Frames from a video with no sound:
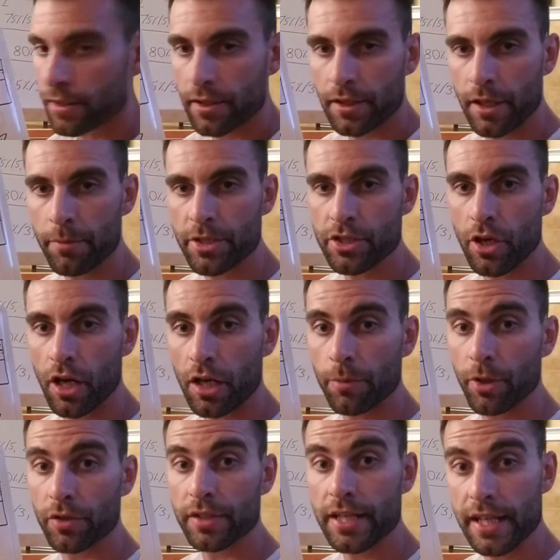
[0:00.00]
Let me talk
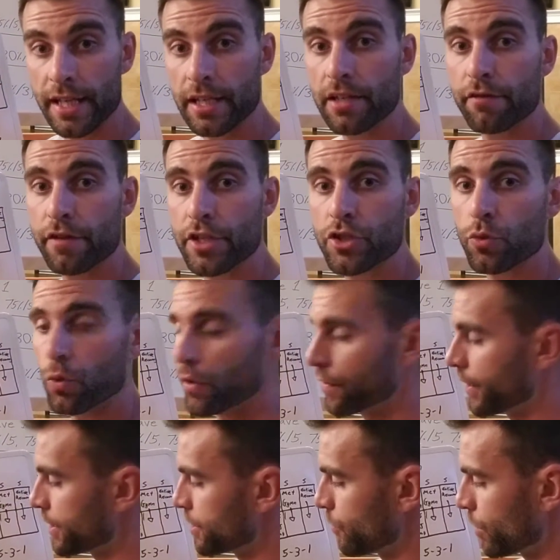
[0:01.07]
about the individual
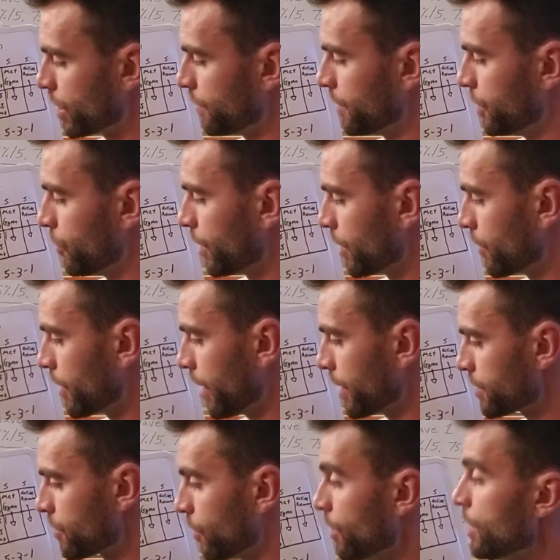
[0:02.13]
things that we're going to be doing, okay?
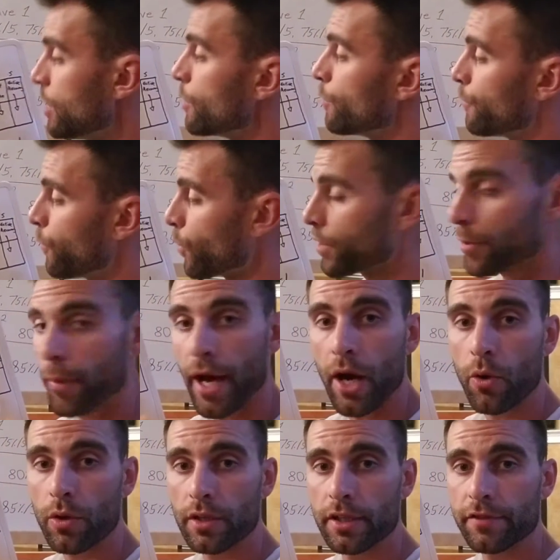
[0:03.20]
So for the
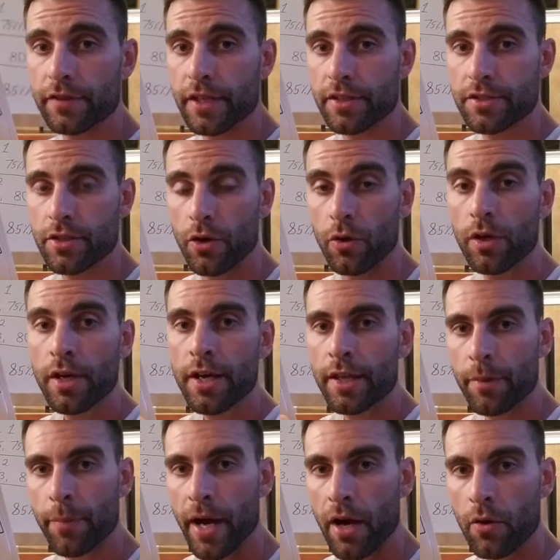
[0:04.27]
powerlifting, so
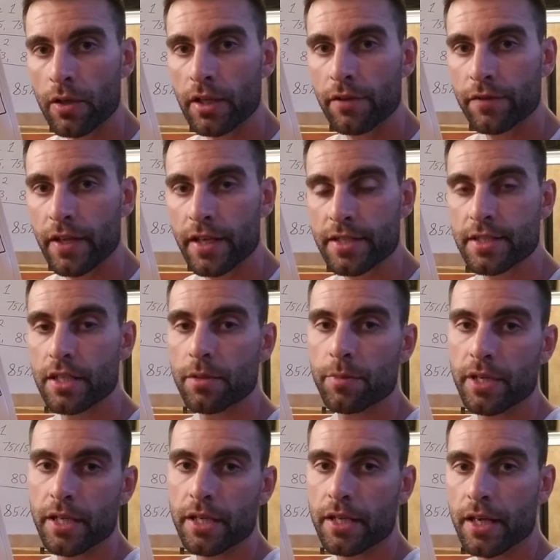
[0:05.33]
the powerlifting is going to
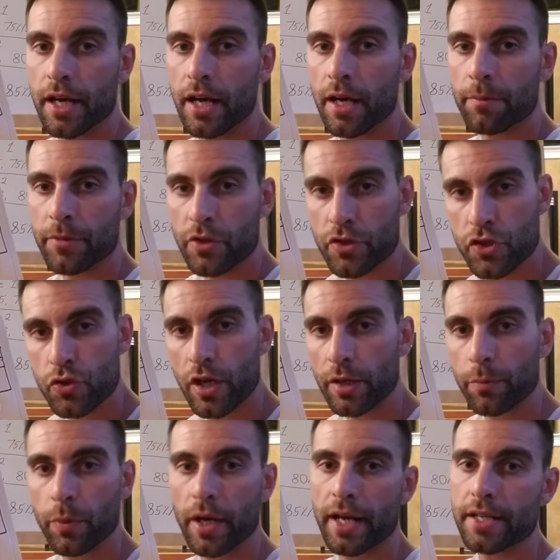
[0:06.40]
be your
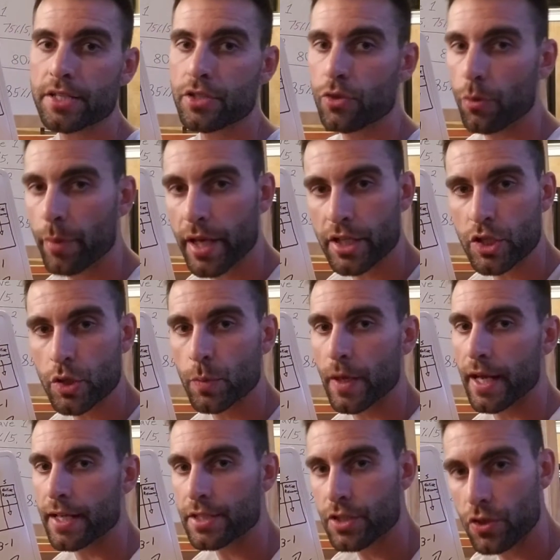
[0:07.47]
strict press, your bench
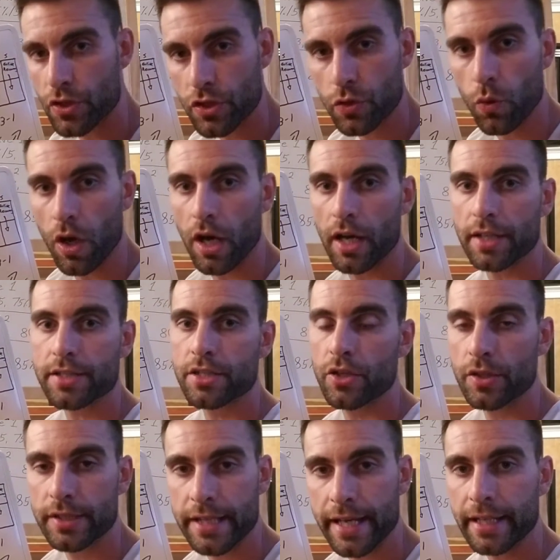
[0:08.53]
press, your squats,
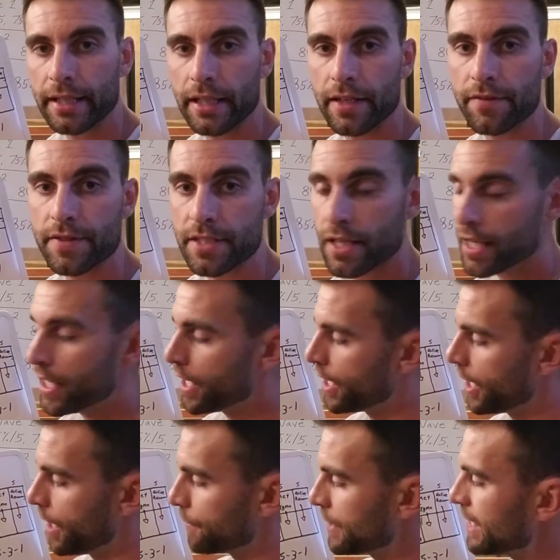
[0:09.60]
your deadlifts,
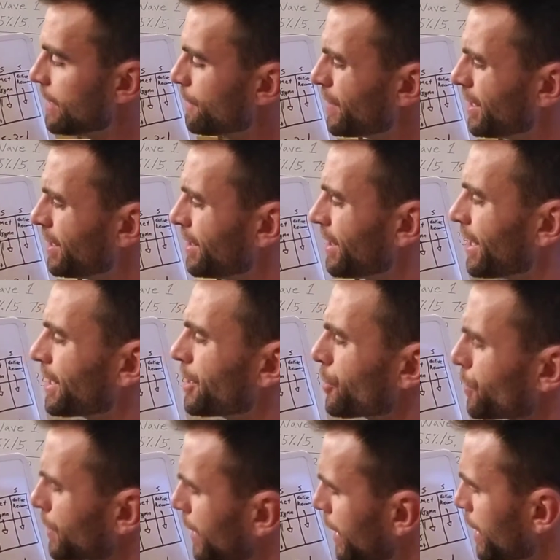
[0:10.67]
Even like
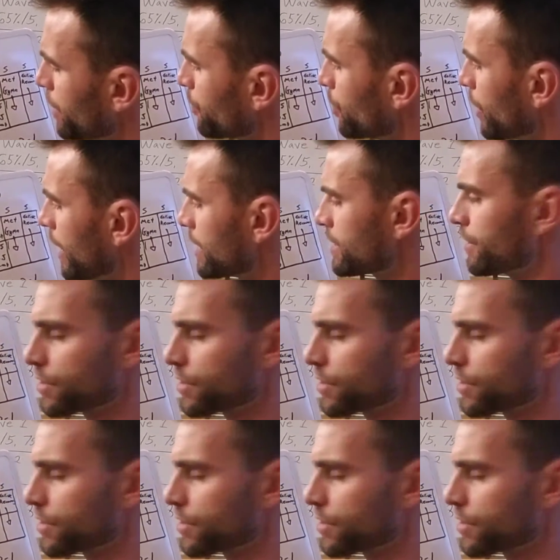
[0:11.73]
your leg press.